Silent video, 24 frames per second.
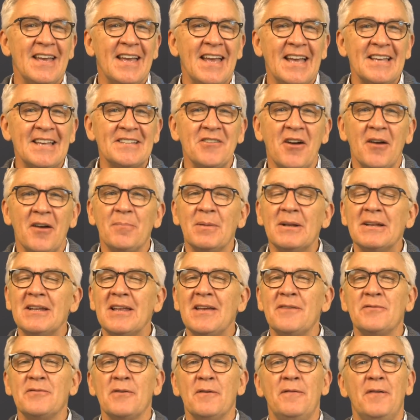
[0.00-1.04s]
as I
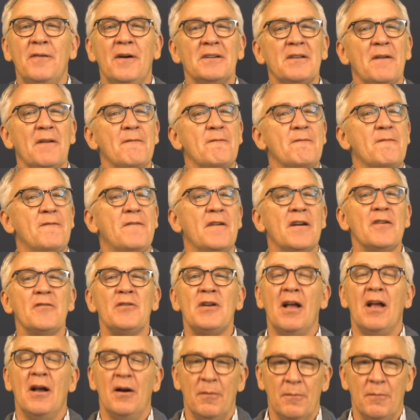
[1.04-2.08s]
believe you'll find it
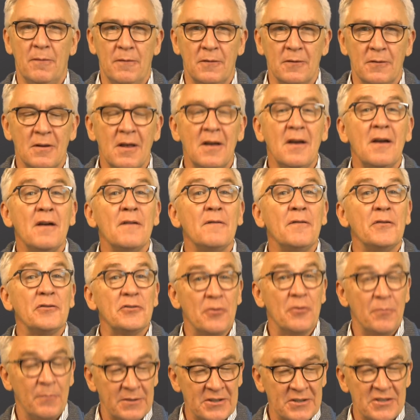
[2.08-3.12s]
very helpful for
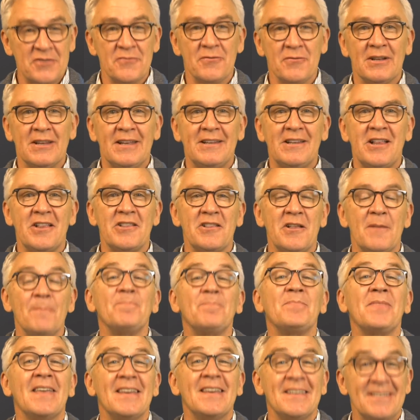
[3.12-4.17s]
your ministry leadership.